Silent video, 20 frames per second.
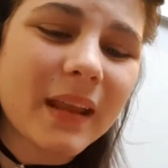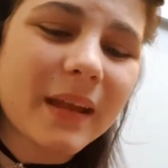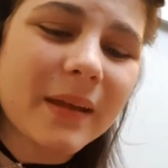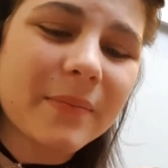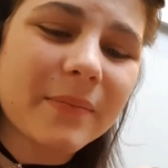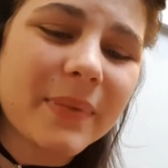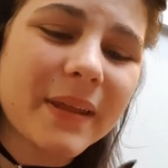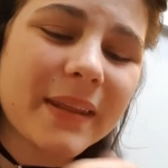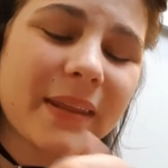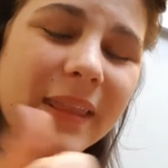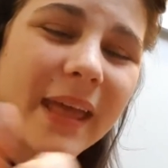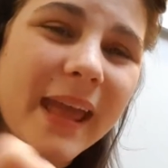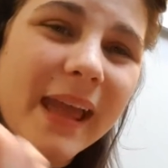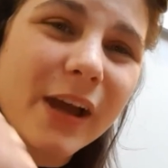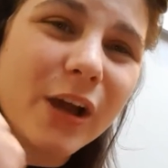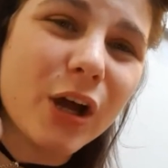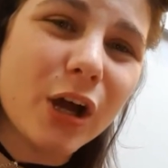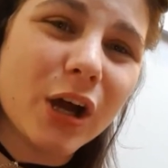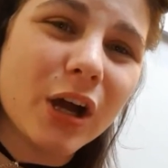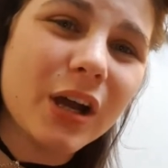but they
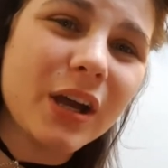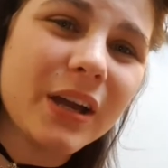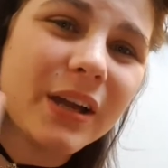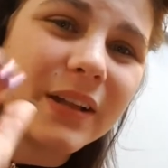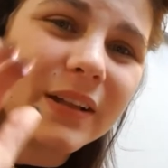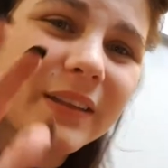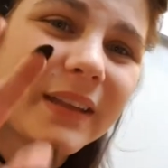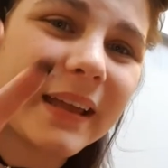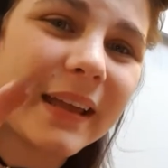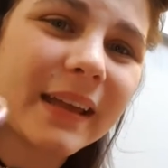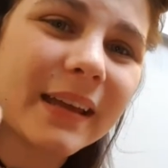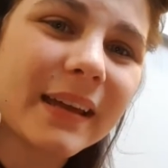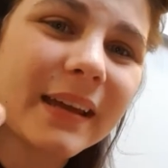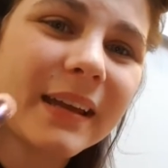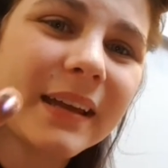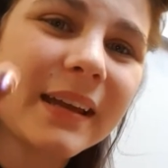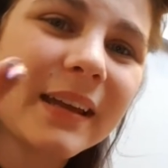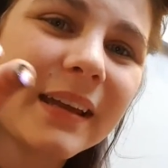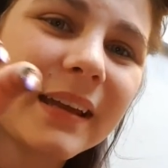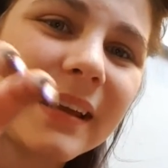hurt, like,
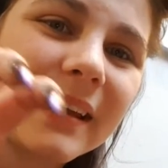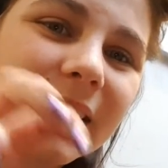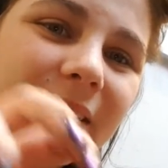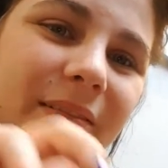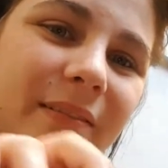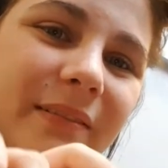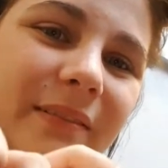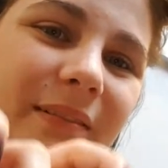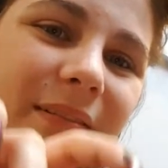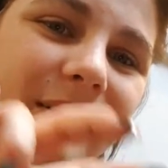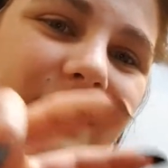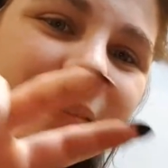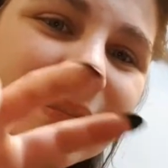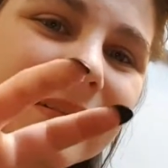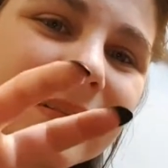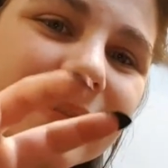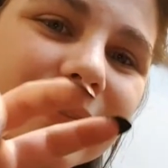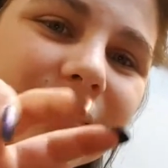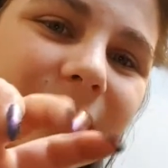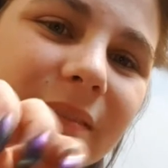
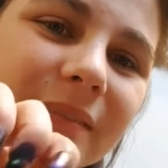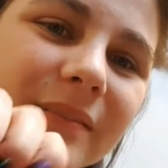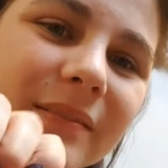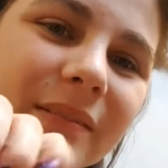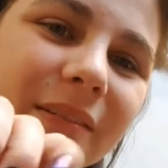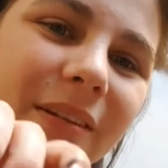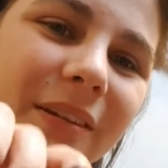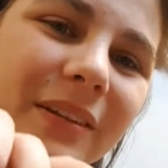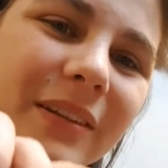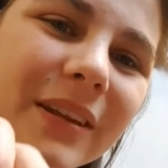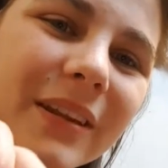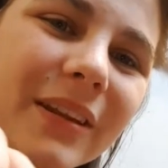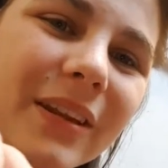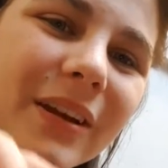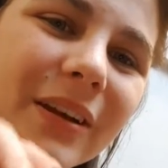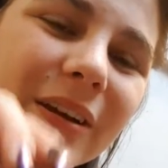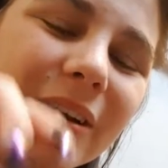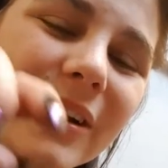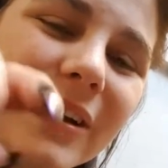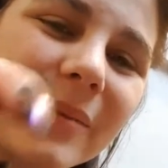well, they're not
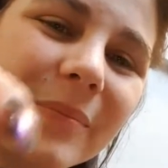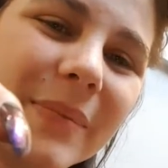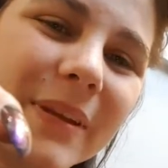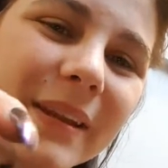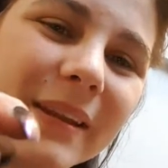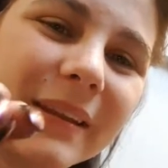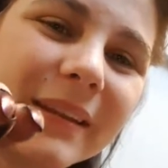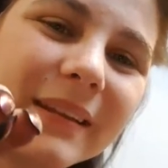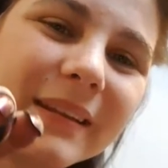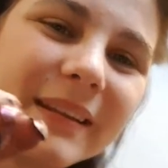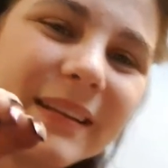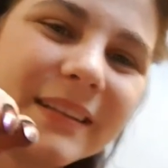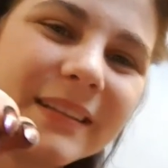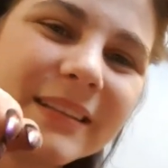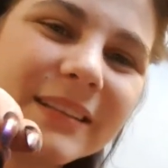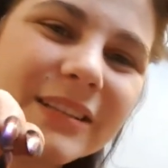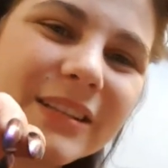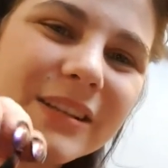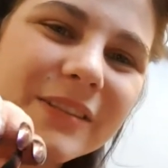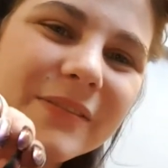hurt, but it, you
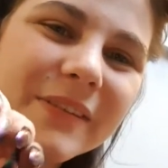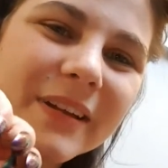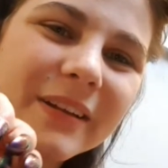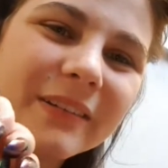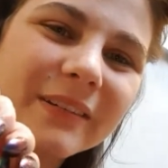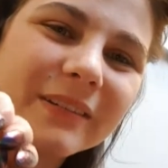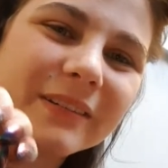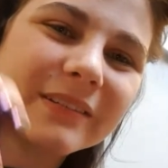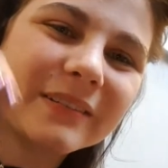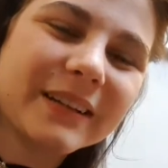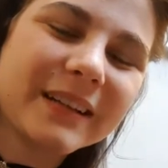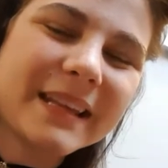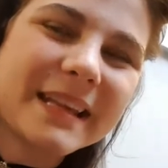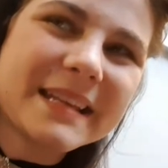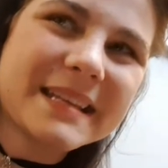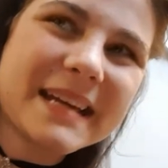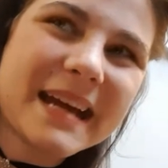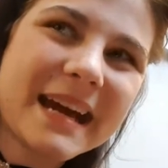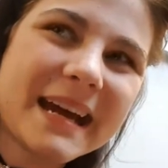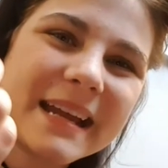just feel really
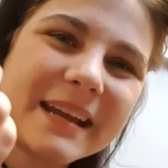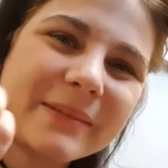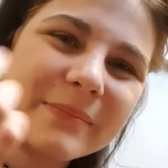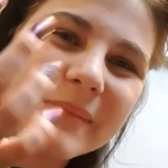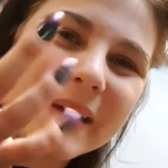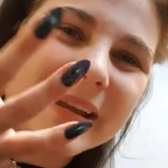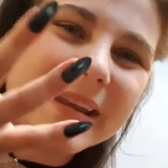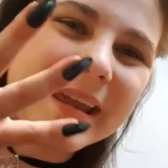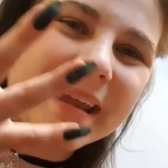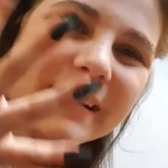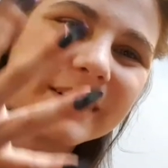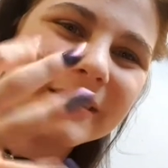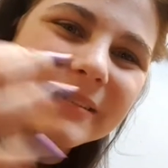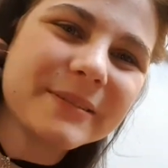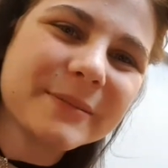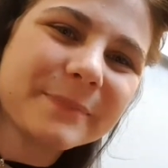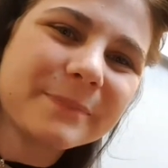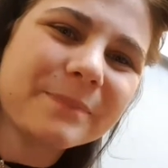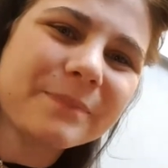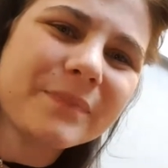tight on my nails.